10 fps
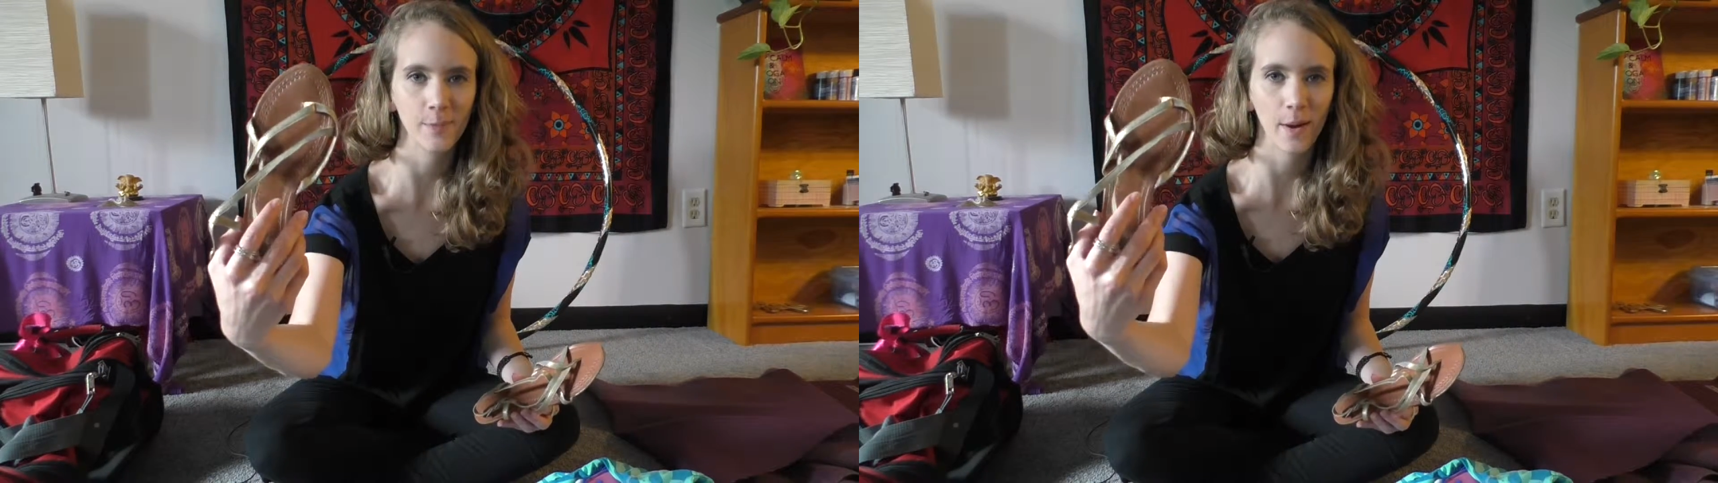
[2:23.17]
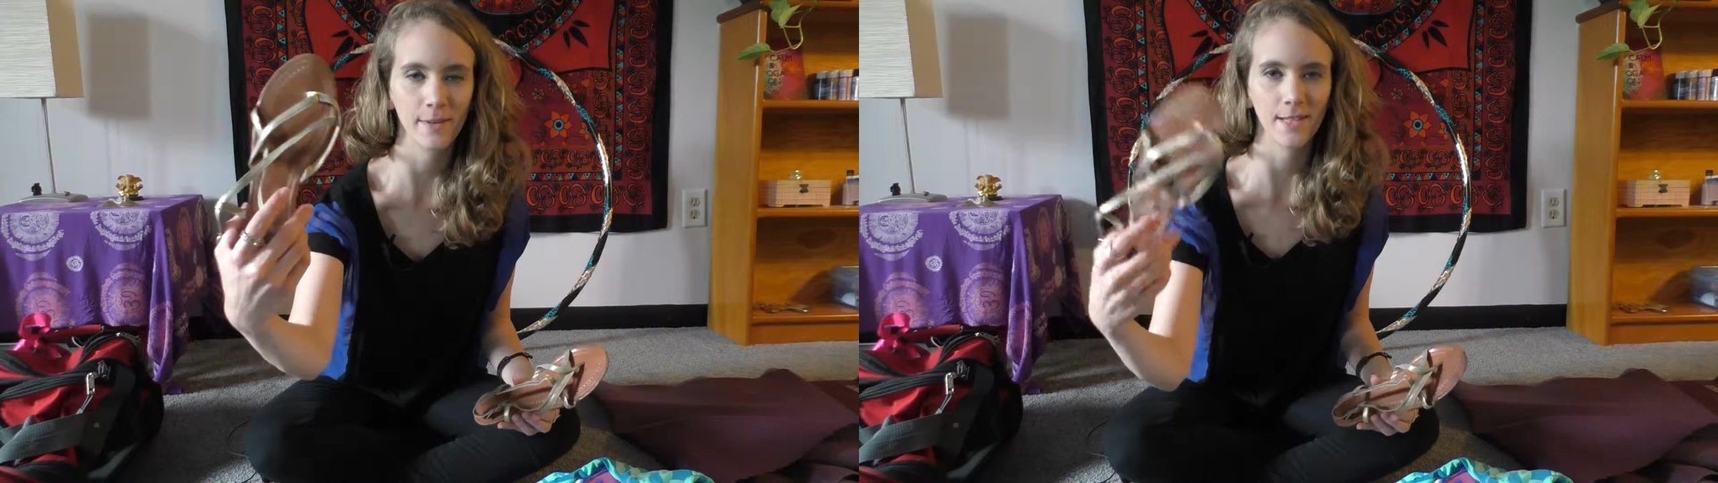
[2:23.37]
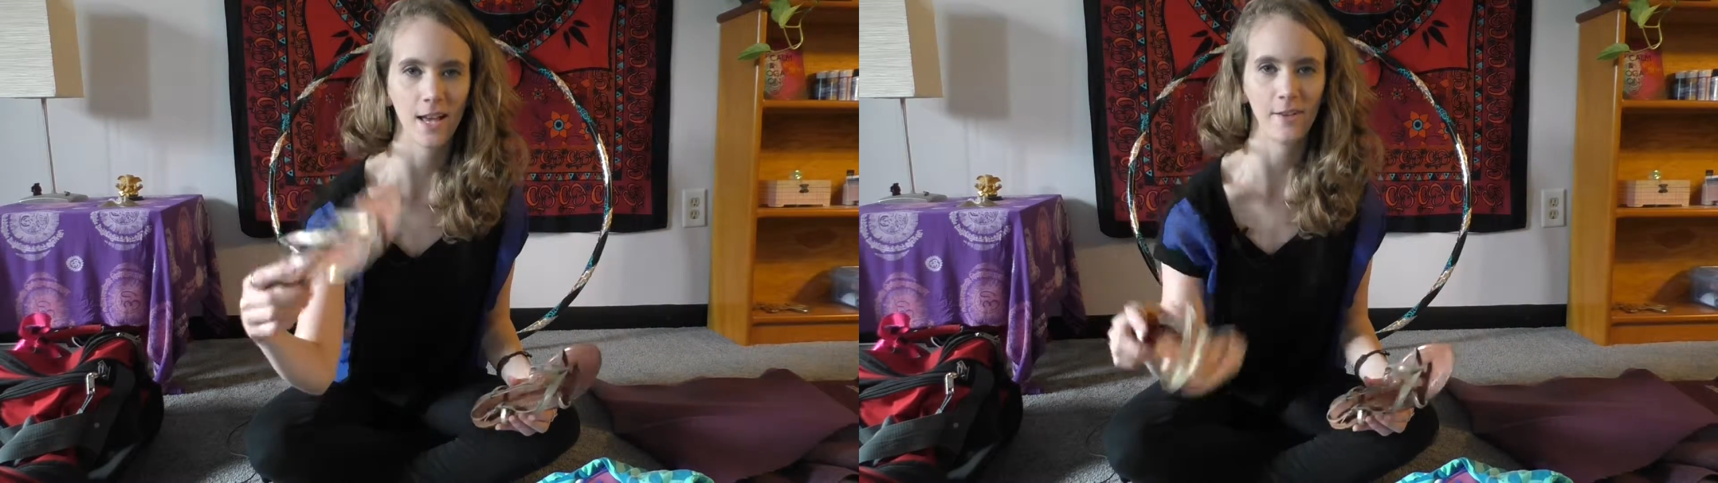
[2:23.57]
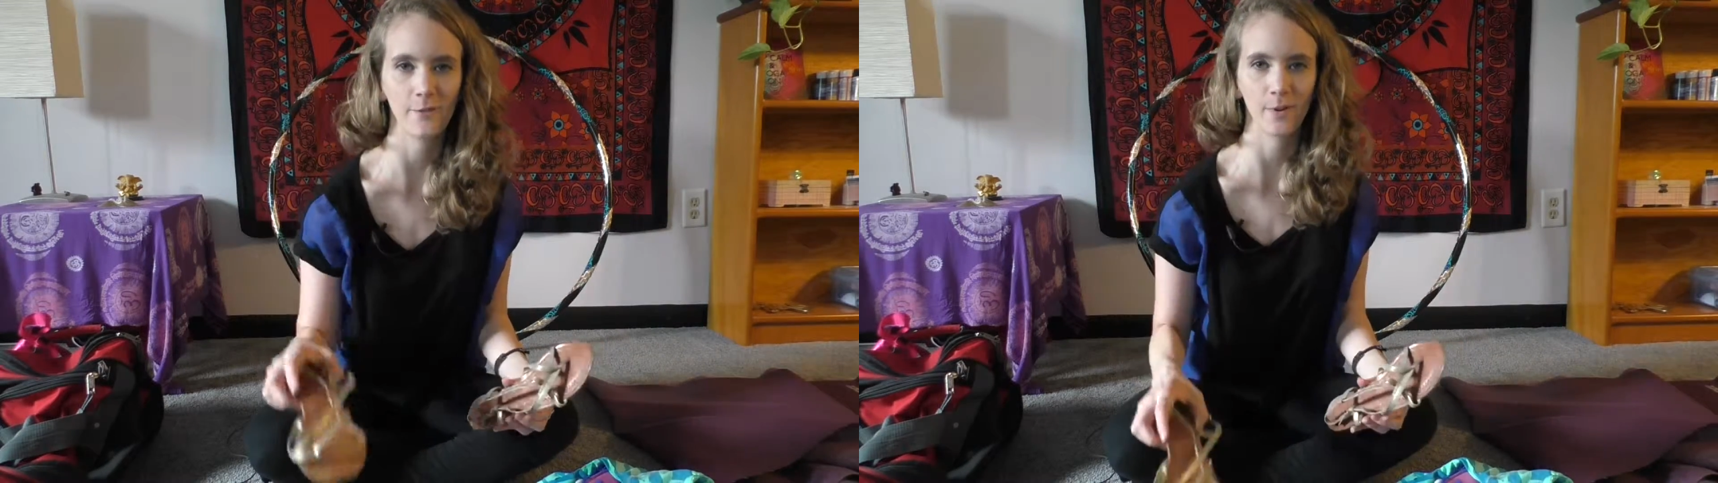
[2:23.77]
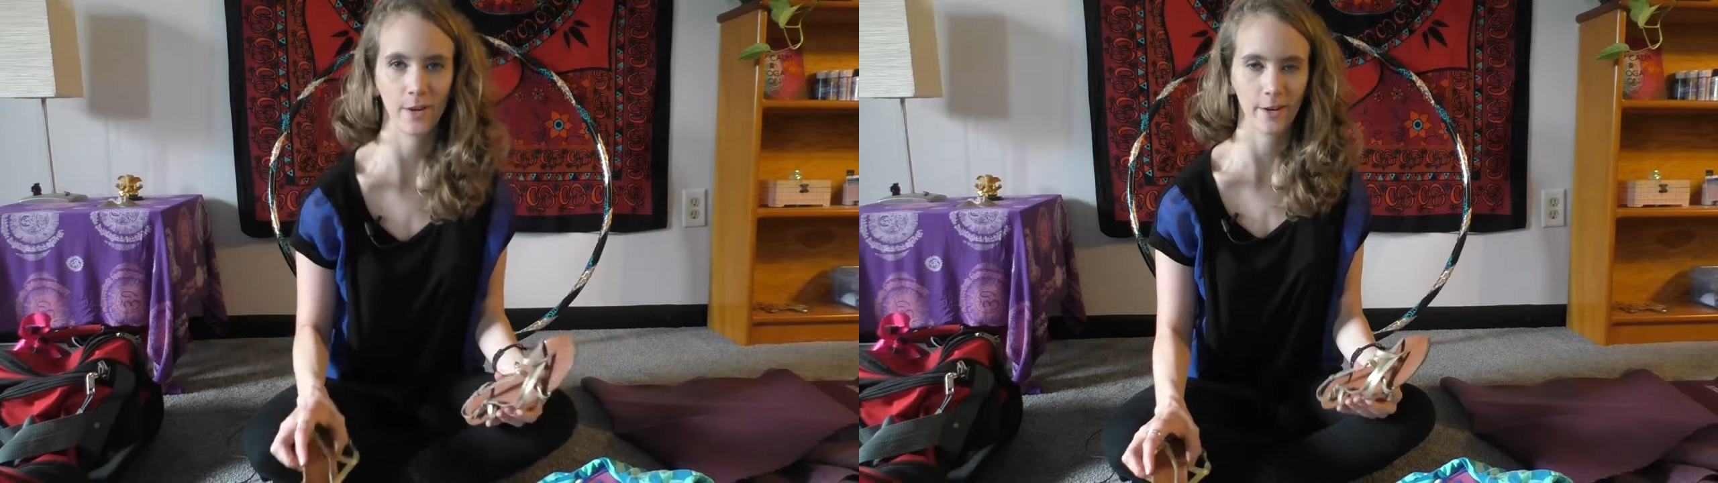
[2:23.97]
could probably tell,
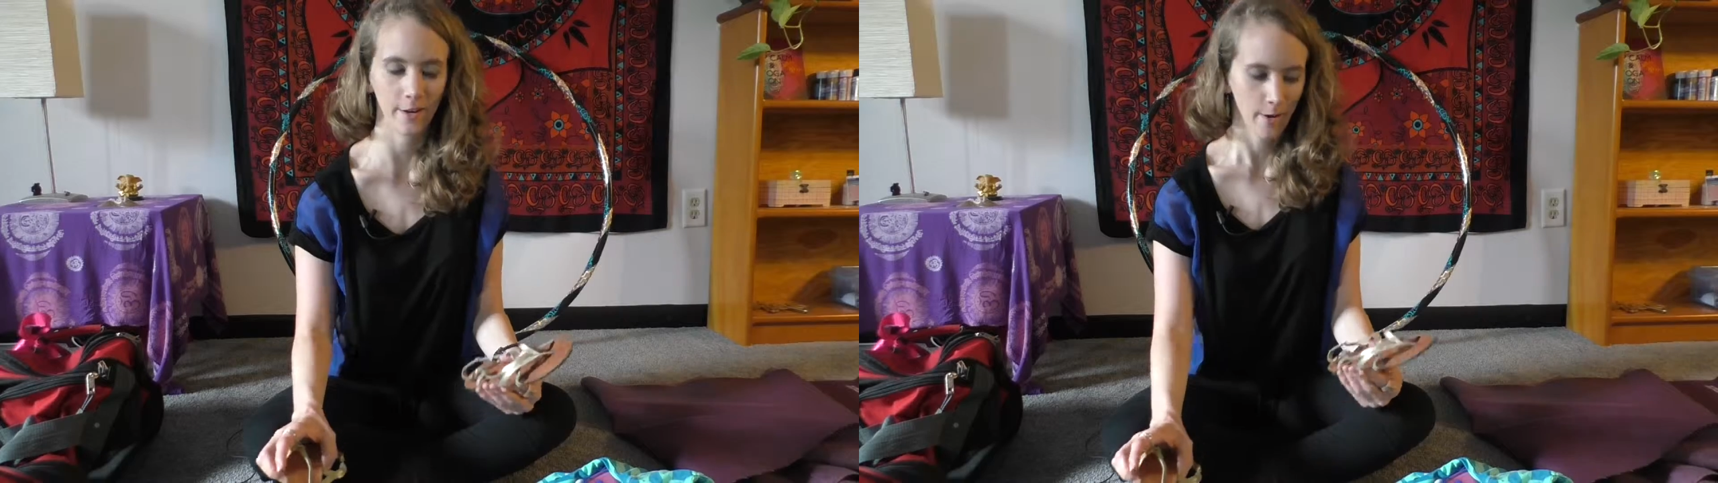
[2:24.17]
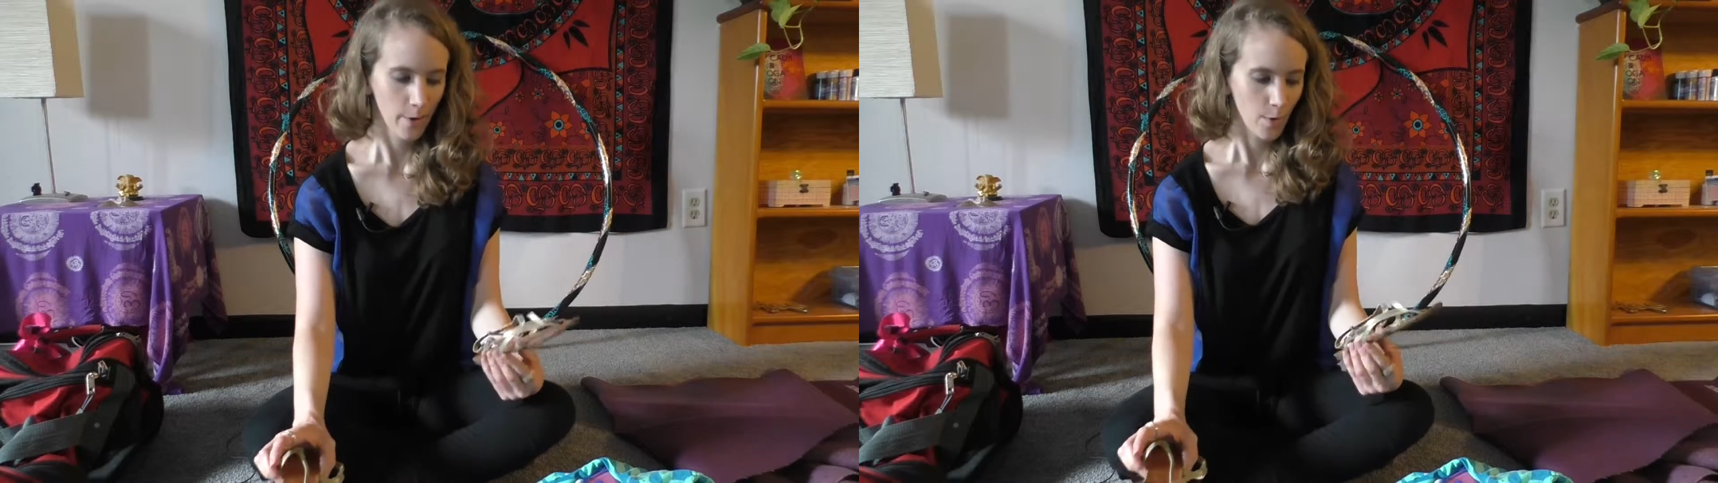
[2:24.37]
have been